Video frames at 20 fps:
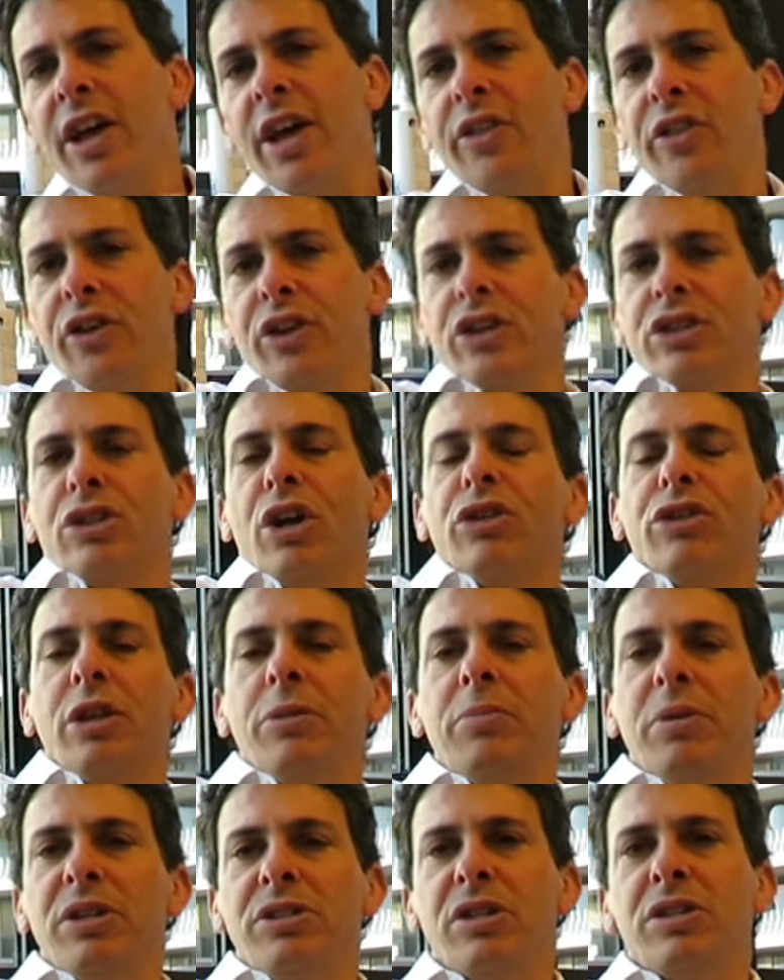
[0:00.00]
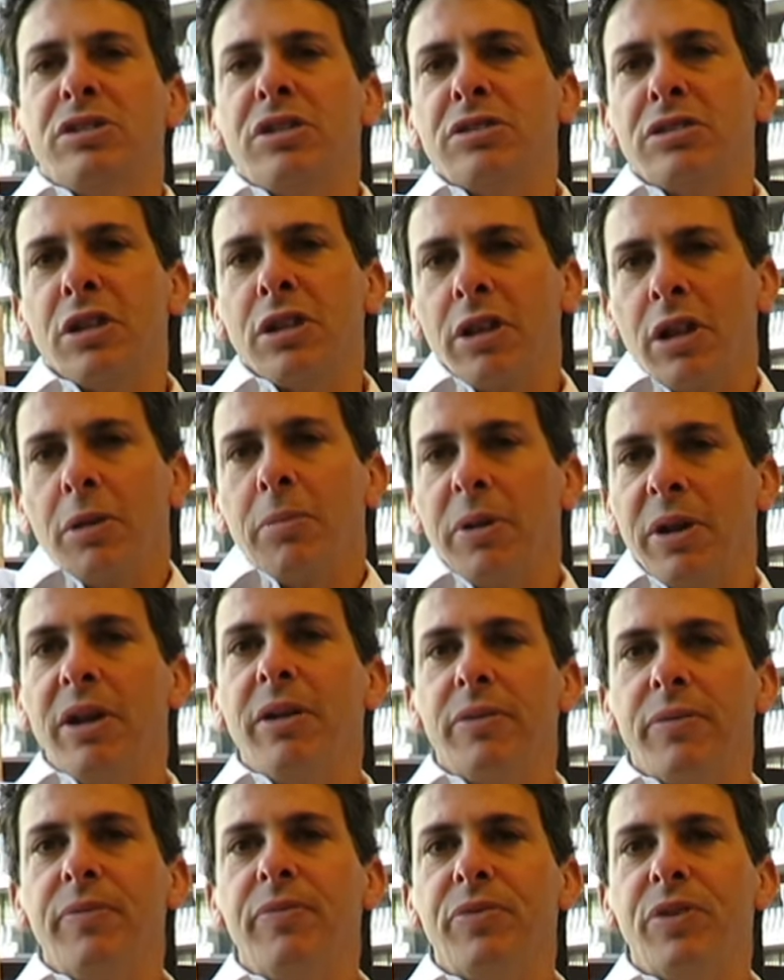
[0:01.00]
And the consulting business is a little bit
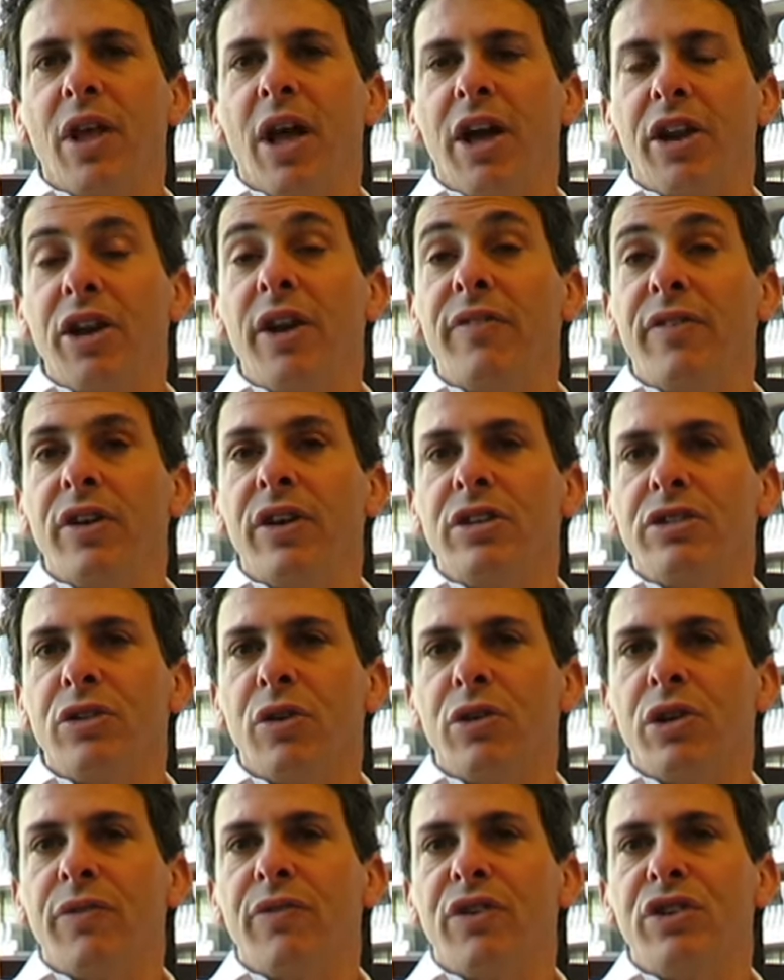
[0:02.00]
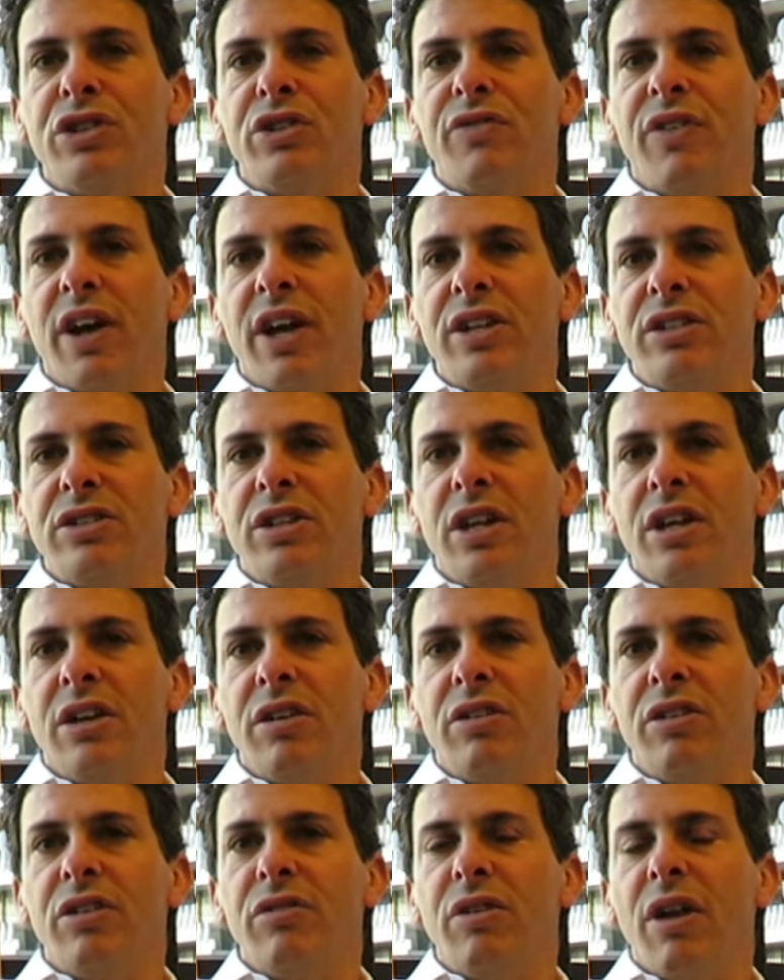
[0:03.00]
uh, different, so it diversifies
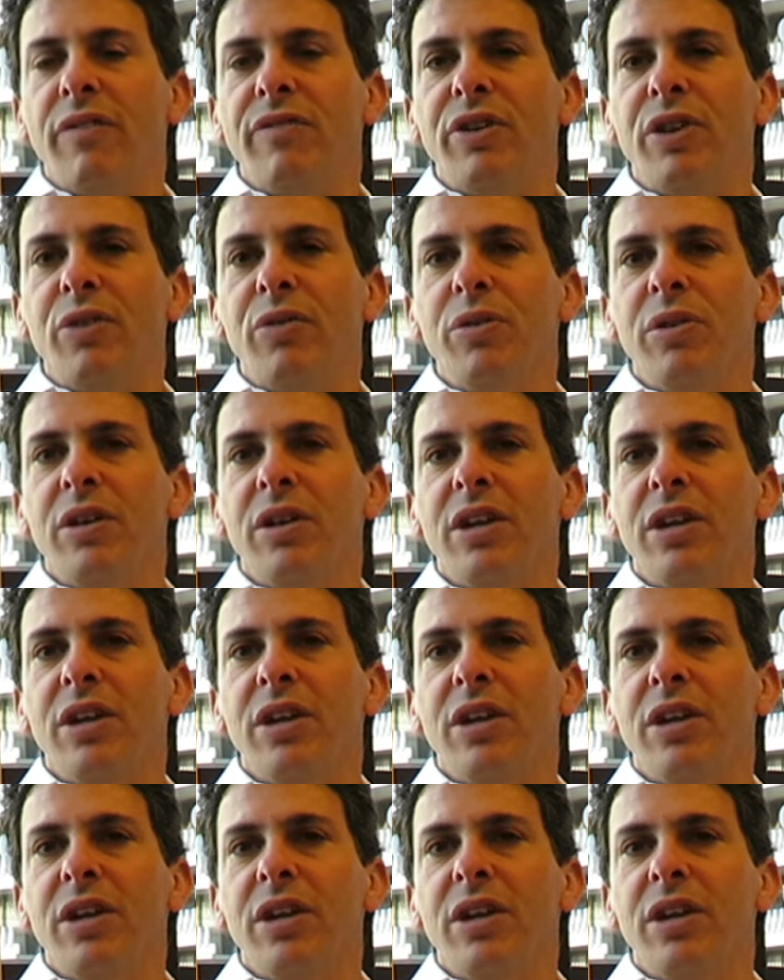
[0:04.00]
the, the revenue.